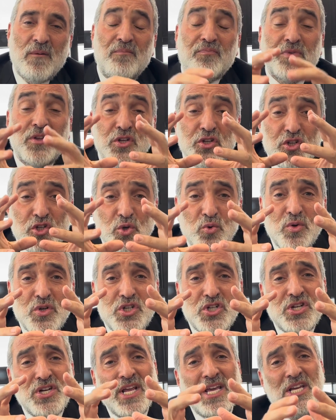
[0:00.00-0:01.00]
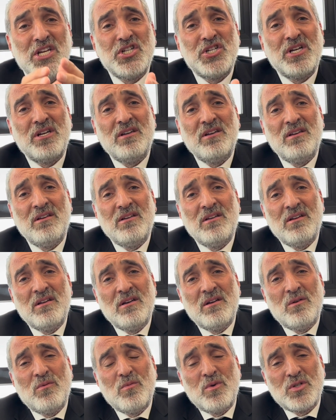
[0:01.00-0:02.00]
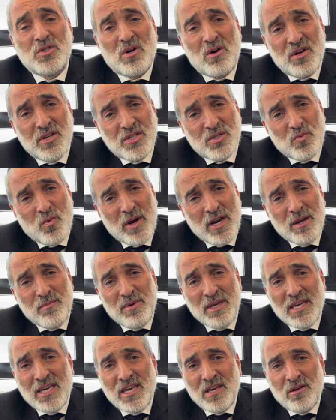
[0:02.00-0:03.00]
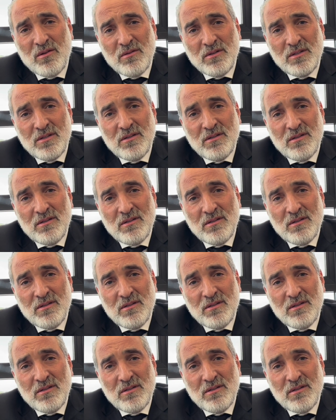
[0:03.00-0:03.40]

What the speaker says: The Jewish nation was on its way to be killed,